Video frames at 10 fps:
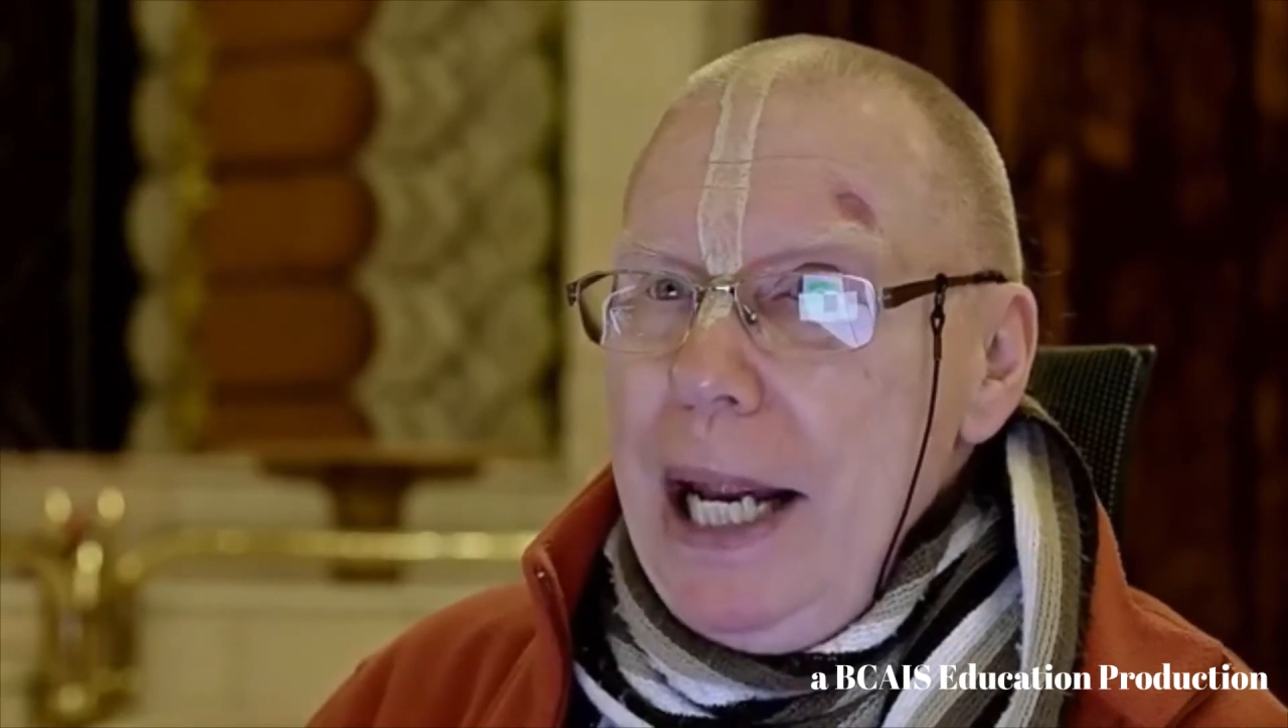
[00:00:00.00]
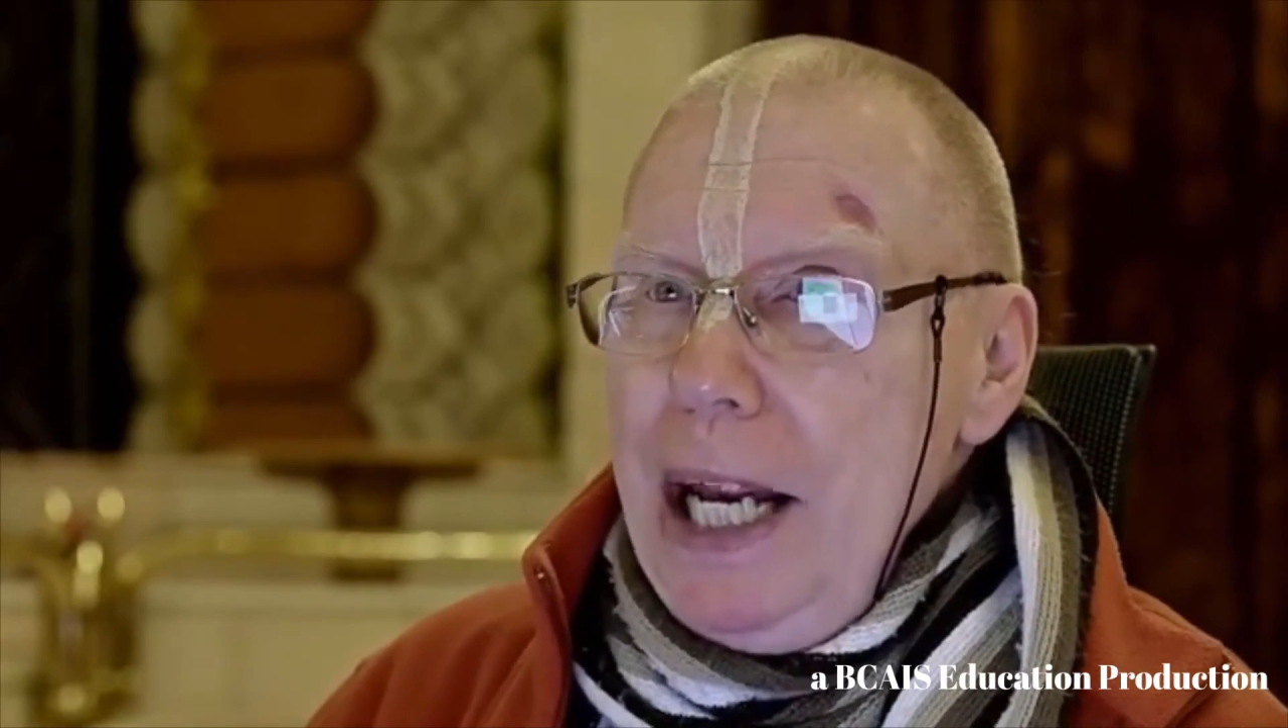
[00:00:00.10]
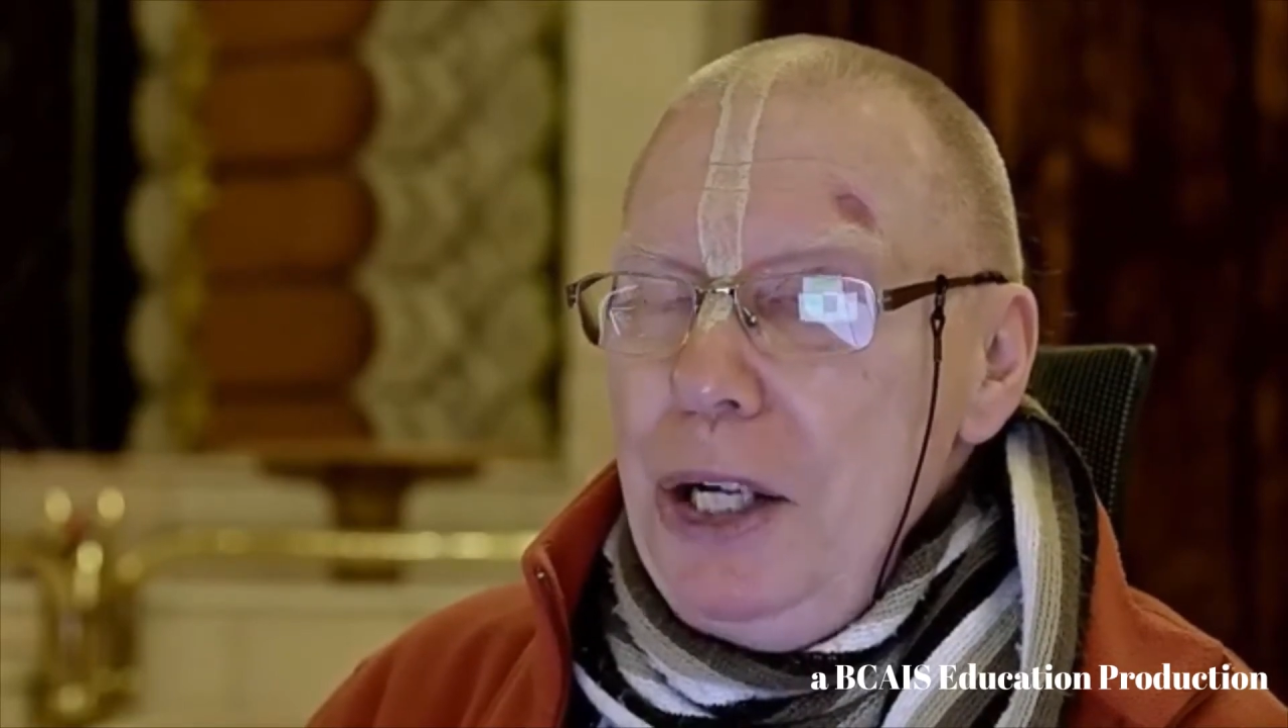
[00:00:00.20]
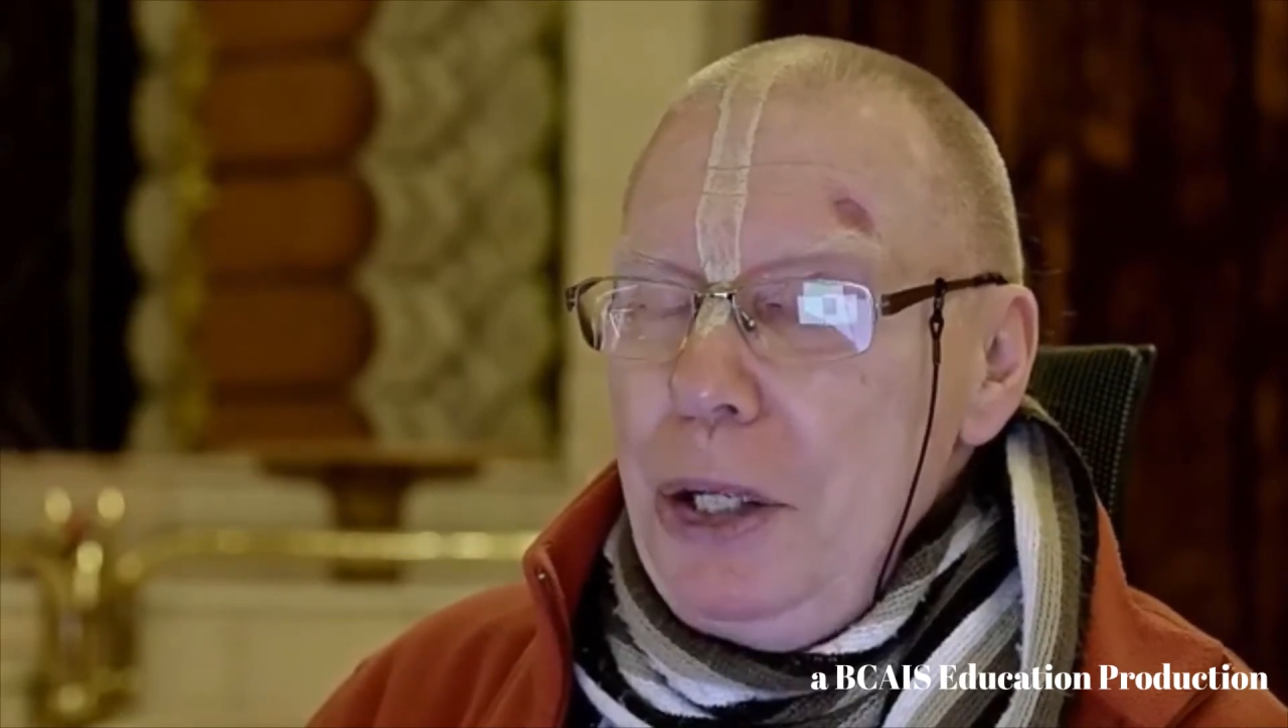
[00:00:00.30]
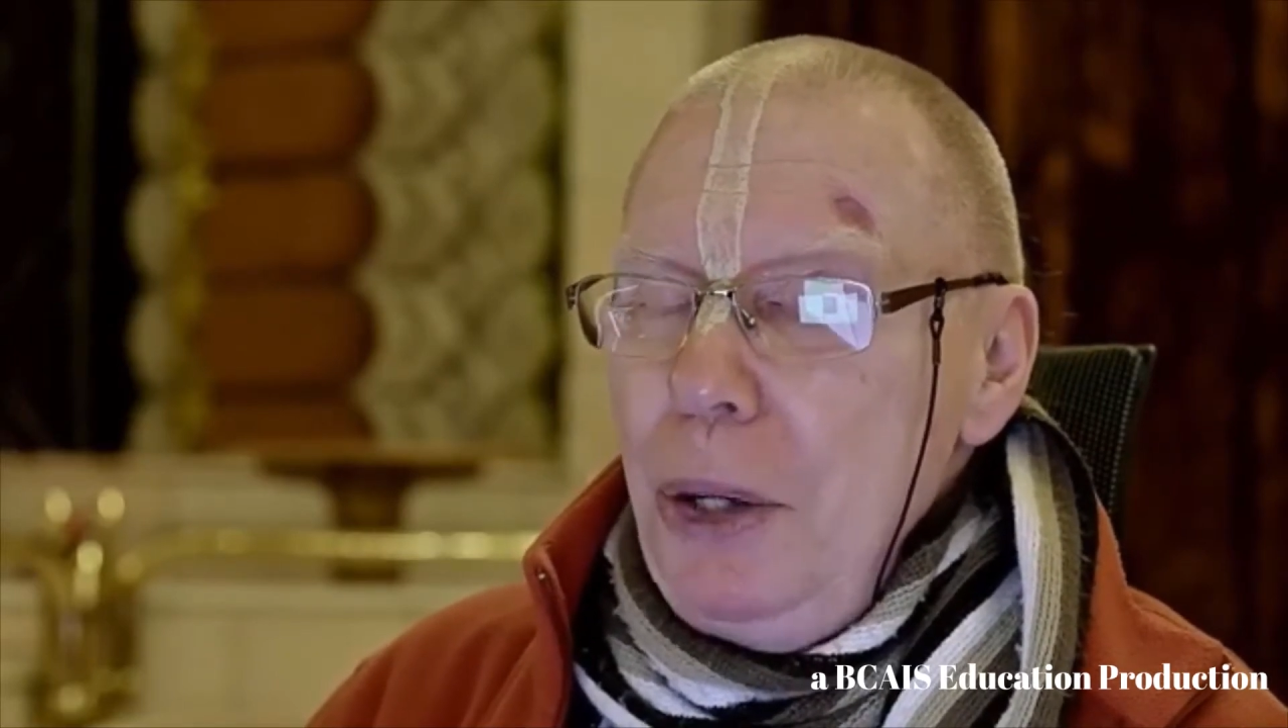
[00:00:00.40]

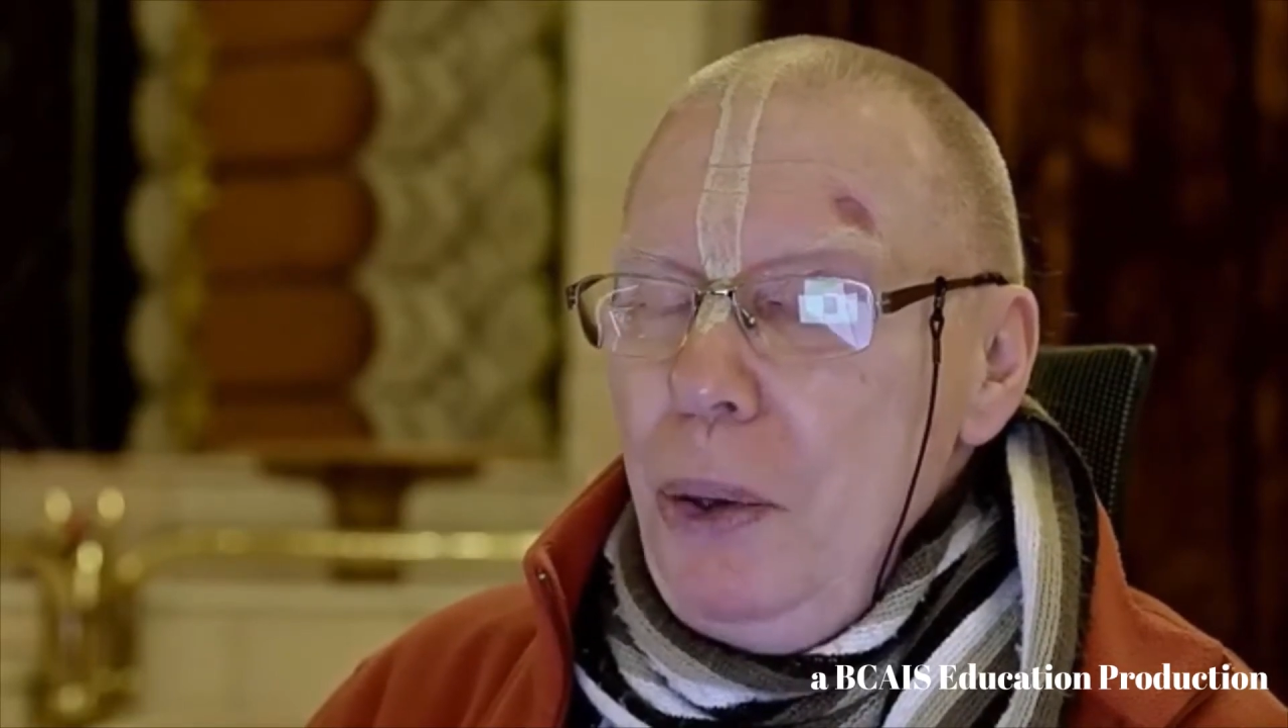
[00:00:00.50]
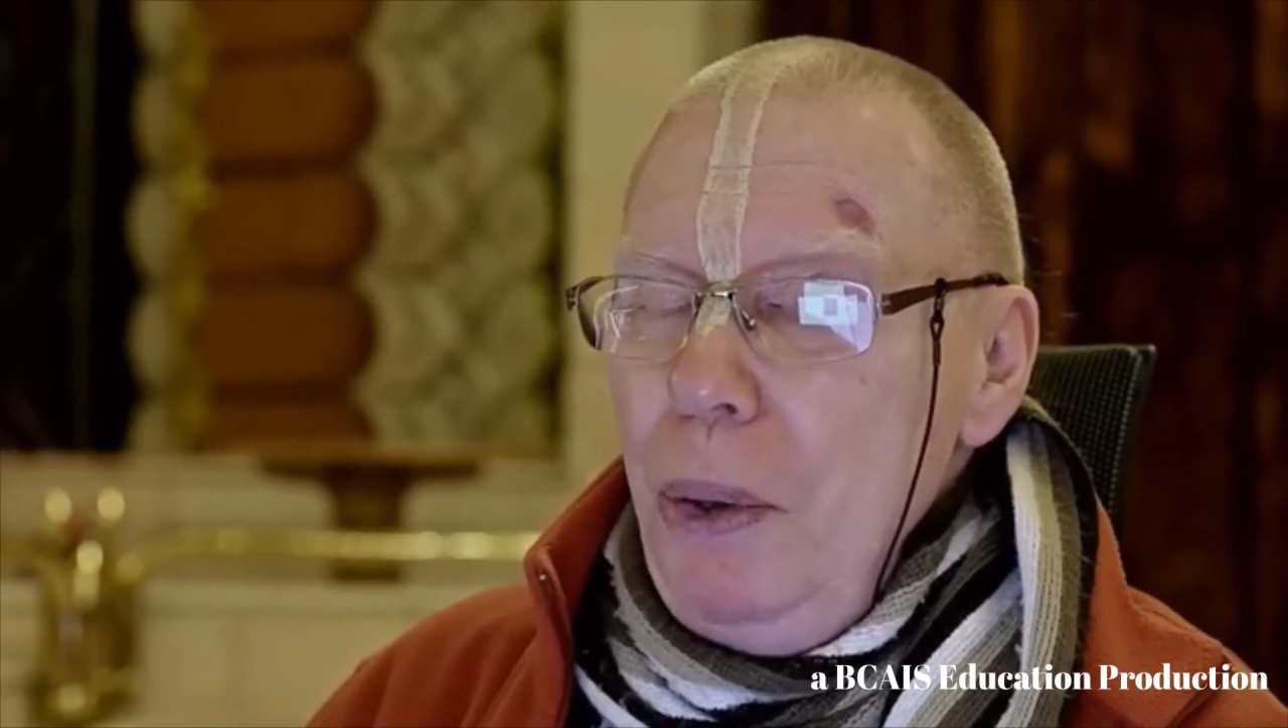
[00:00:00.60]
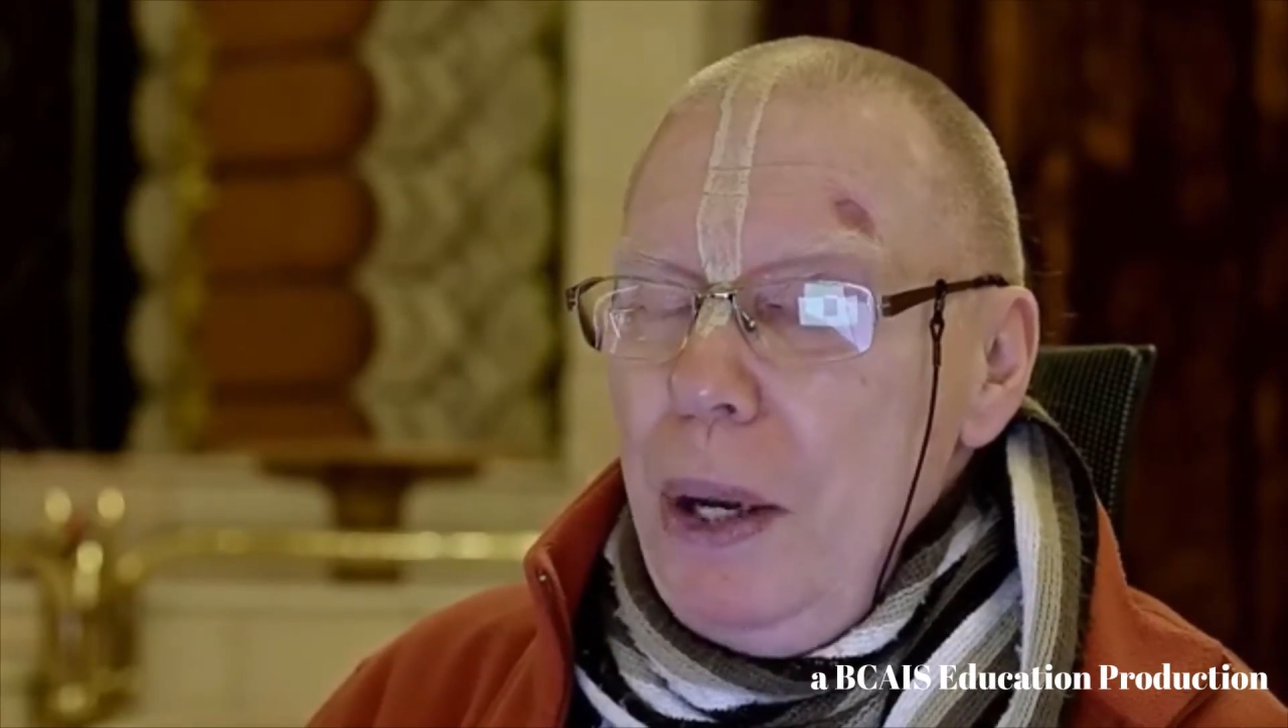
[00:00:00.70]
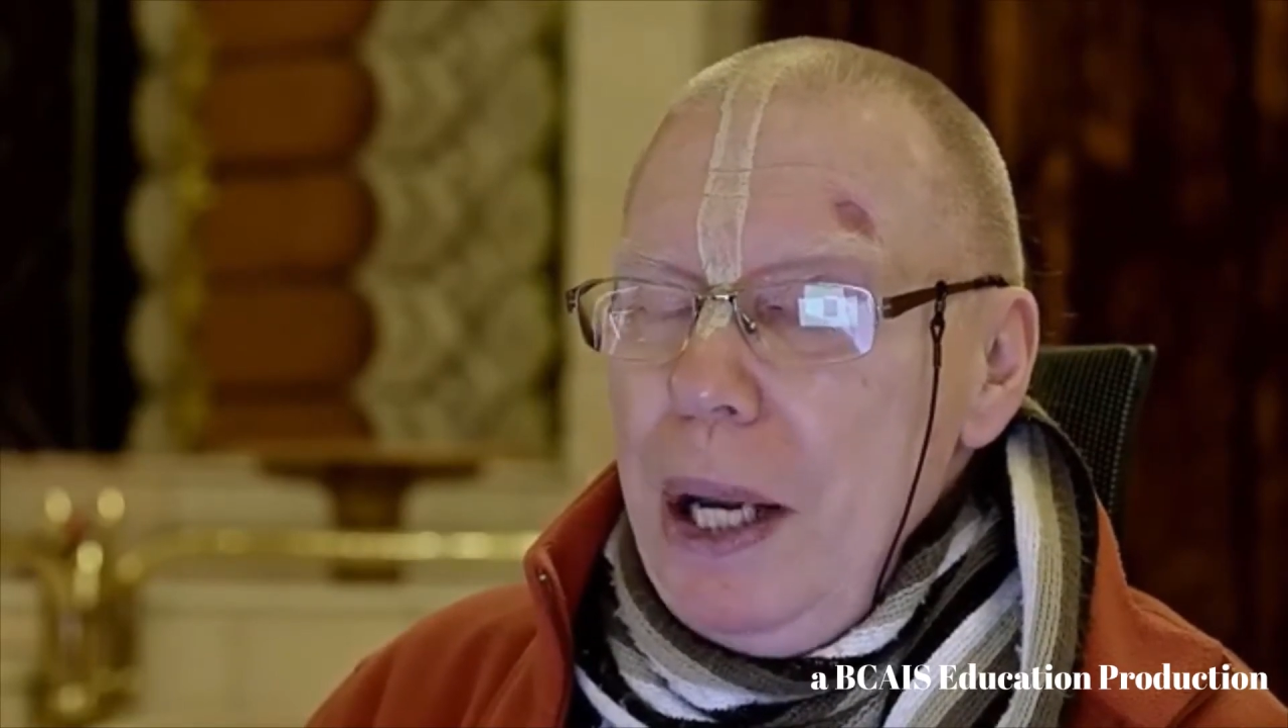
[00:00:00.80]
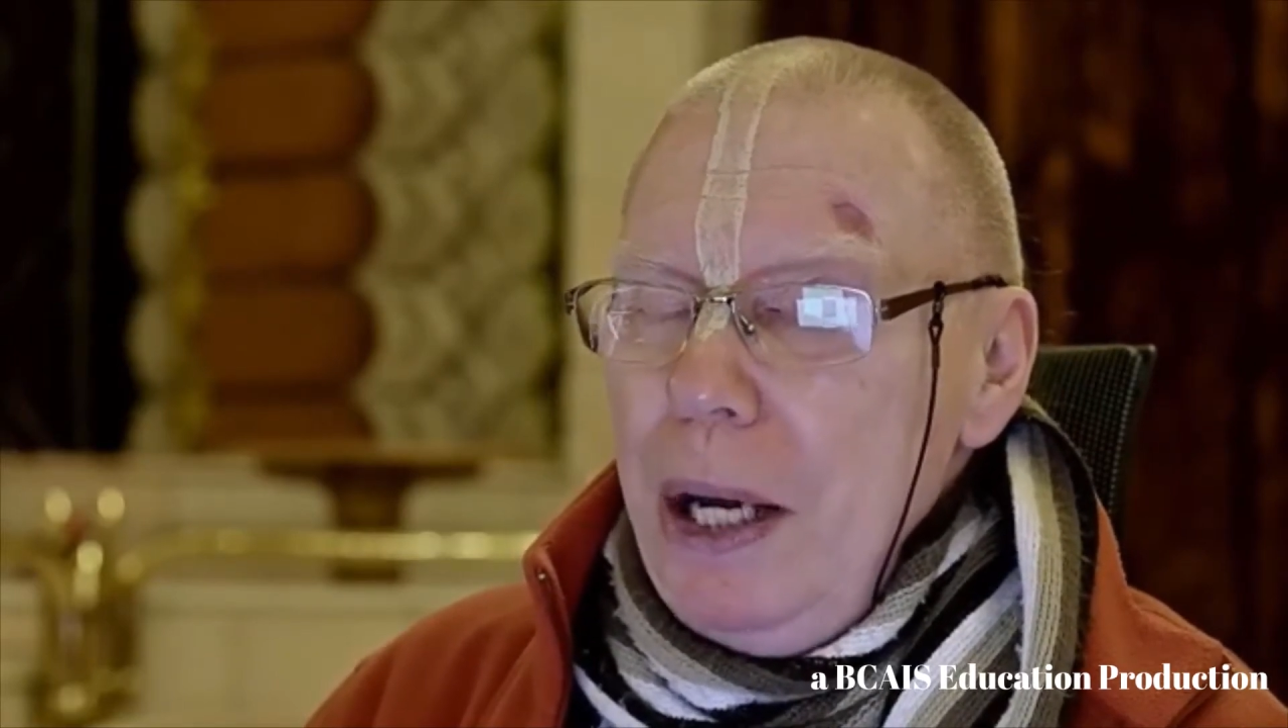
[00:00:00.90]

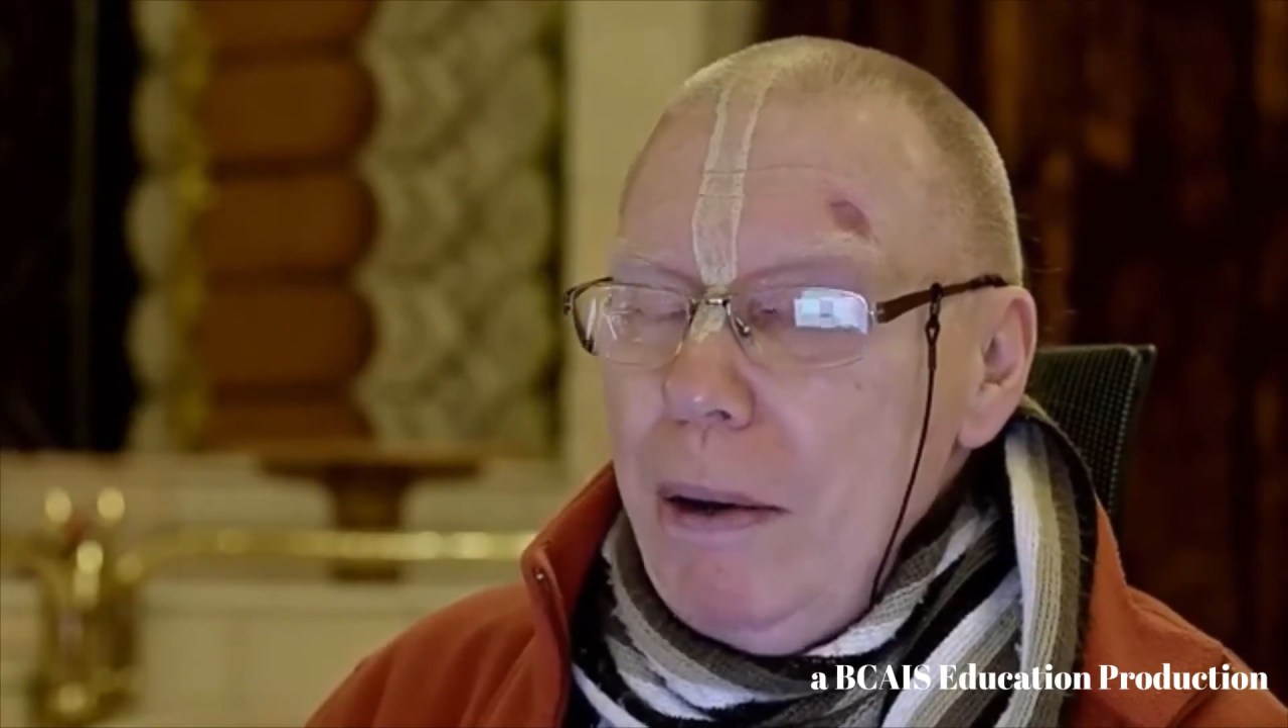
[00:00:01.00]
into